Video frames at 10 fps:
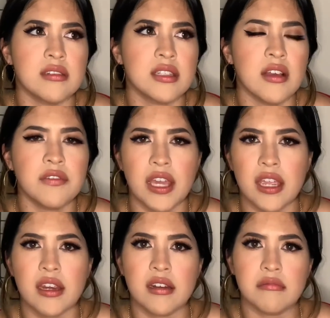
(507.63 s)

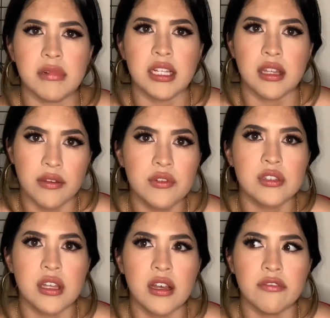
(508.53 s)
self-care and love
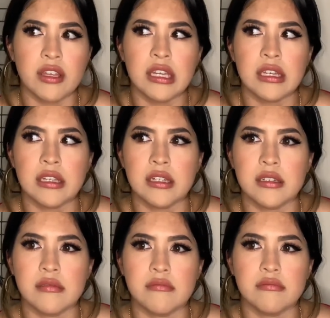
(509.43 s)
yourself. And